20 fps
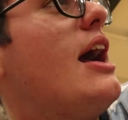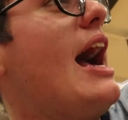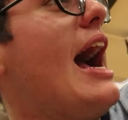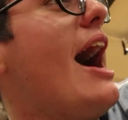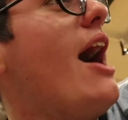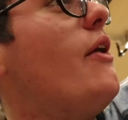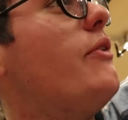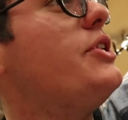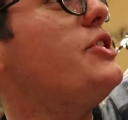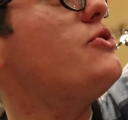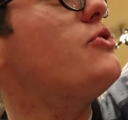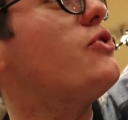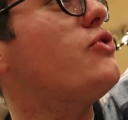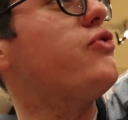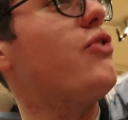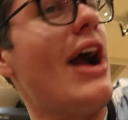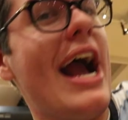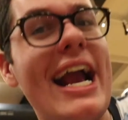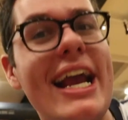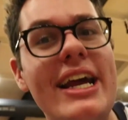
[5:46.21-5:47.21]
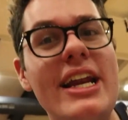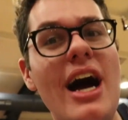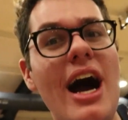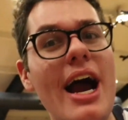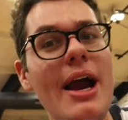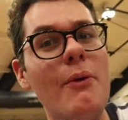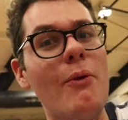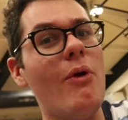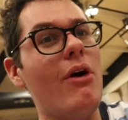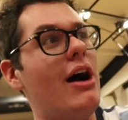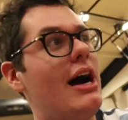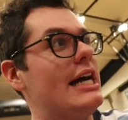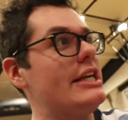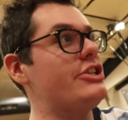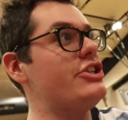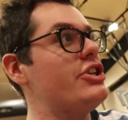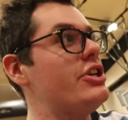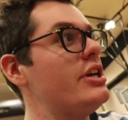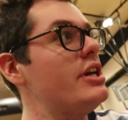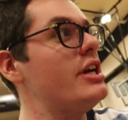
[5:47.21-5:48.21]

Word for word: How do you crack an eye watch?